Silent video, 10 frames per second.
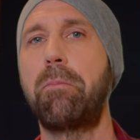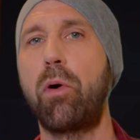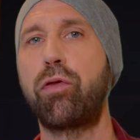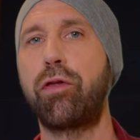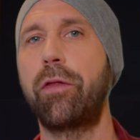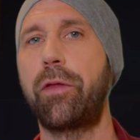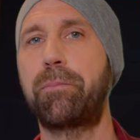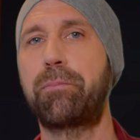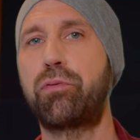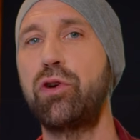both the
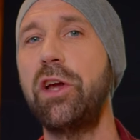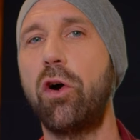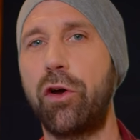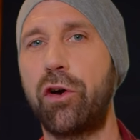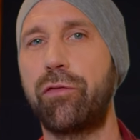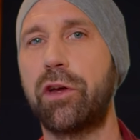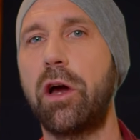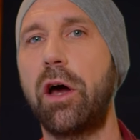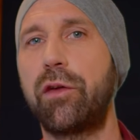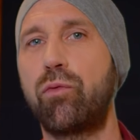pre-order of the
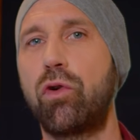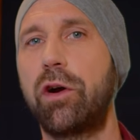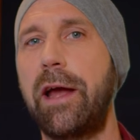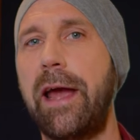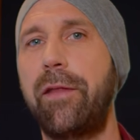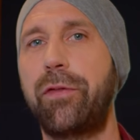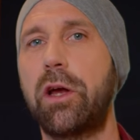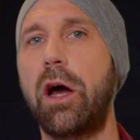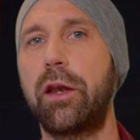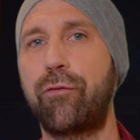Carnivore and the
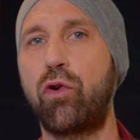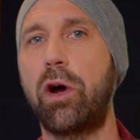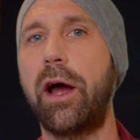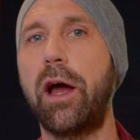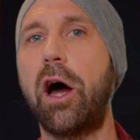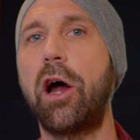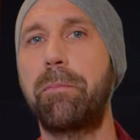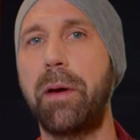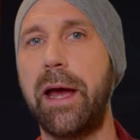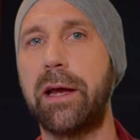Carnivore IR
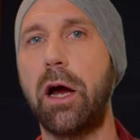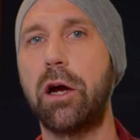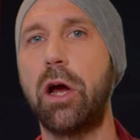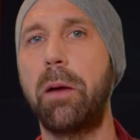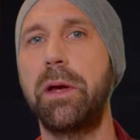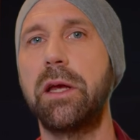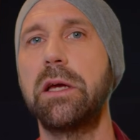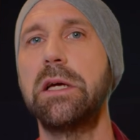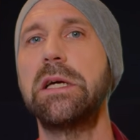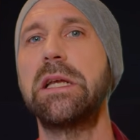pack are coming
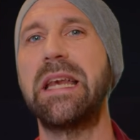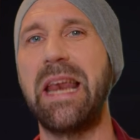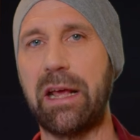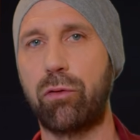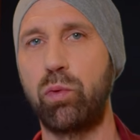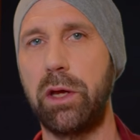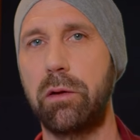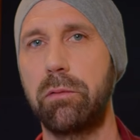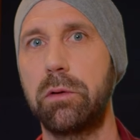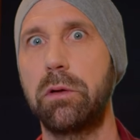next
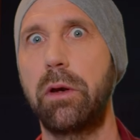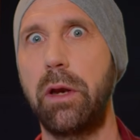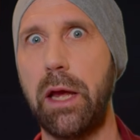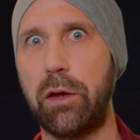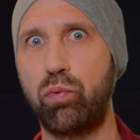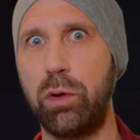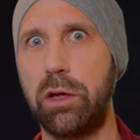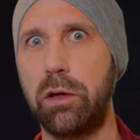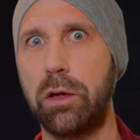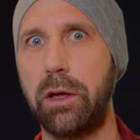week.
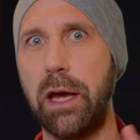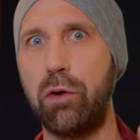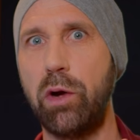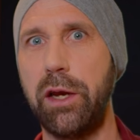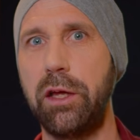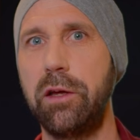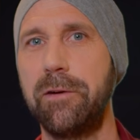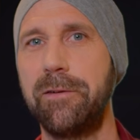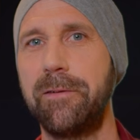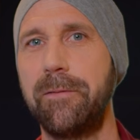Get ready.
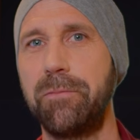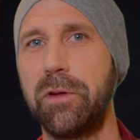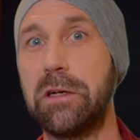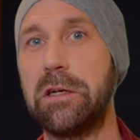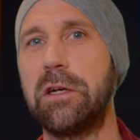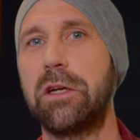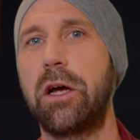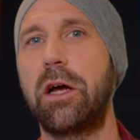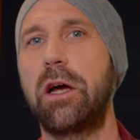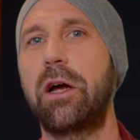
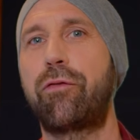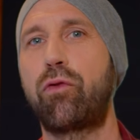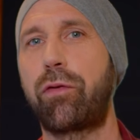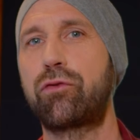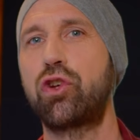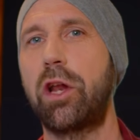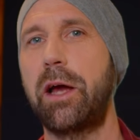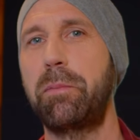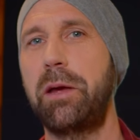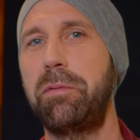4th of
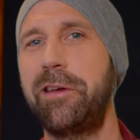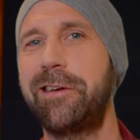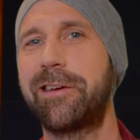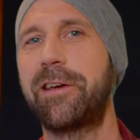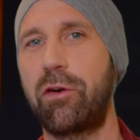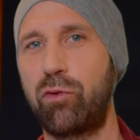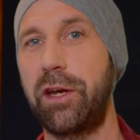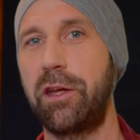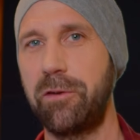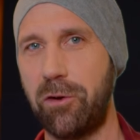July, maybe? Get
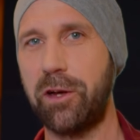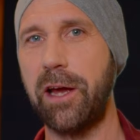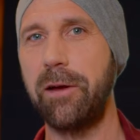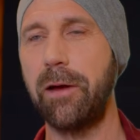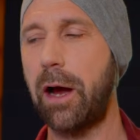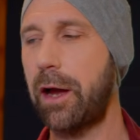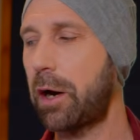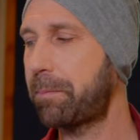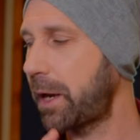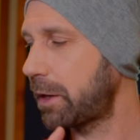ready, okay?
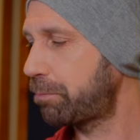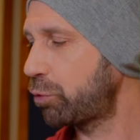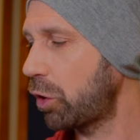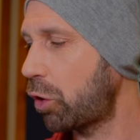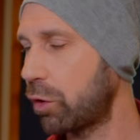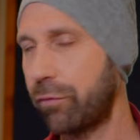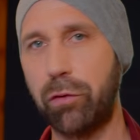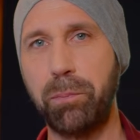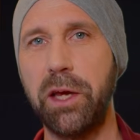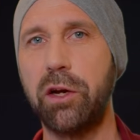IR pack, pre-order of the
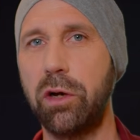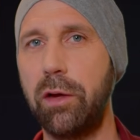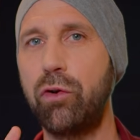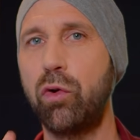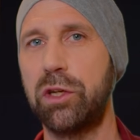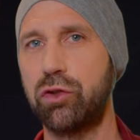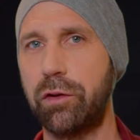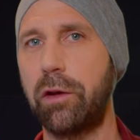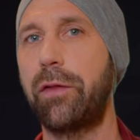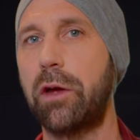speaker. If you're
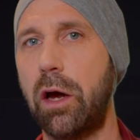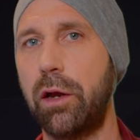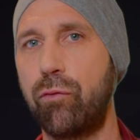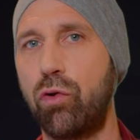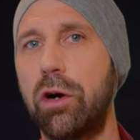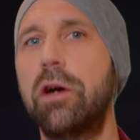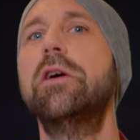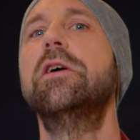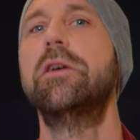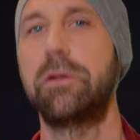interested in the Carnivore,
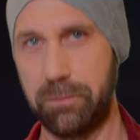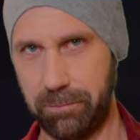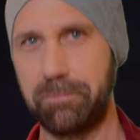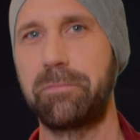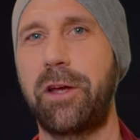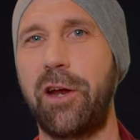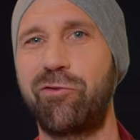get